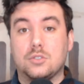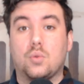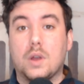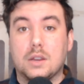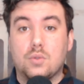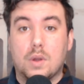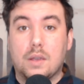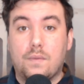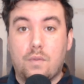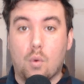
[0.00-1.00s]

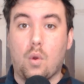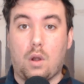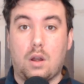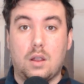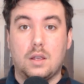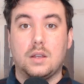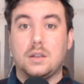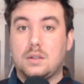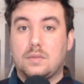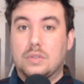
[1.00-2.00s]
2024.
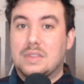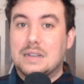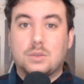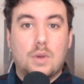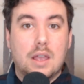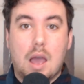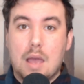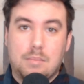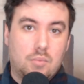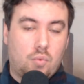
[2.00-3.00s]
That's why
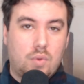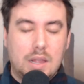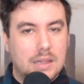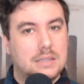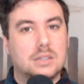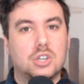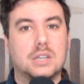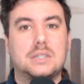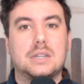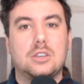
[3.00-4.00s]
I'm really
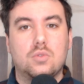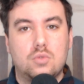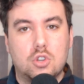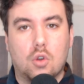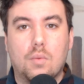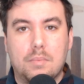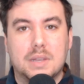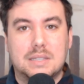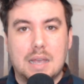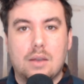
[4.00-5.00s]
suggesting you don't
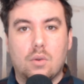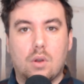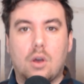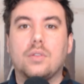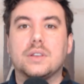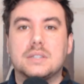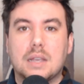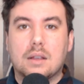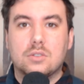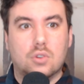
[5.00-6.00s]
miss out on this
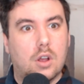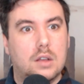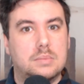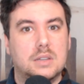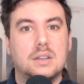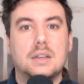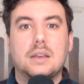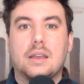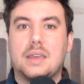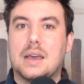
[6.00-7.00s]
airdrop.
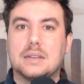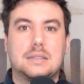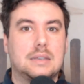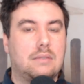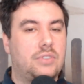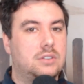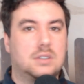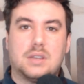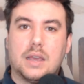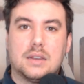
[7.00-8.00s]
Yes, there's a
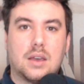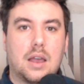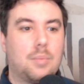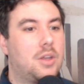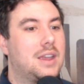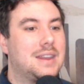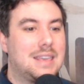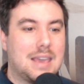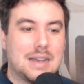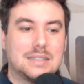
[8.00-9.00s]
tight timeline.
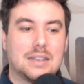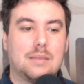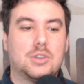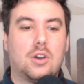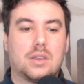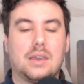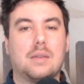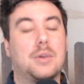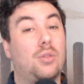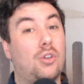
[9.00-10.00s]
Yes, I'm talking
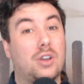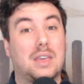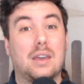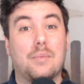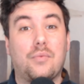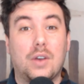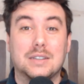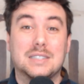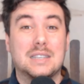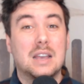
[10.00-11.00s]
about locking up
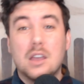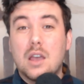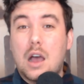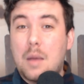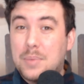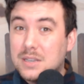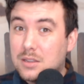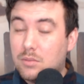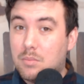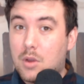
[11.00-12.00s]
funds up
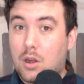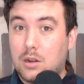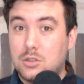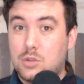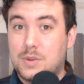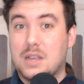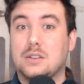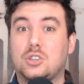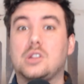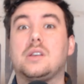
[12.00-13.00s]
until March,
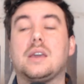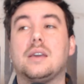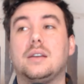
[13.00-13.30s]
potentially.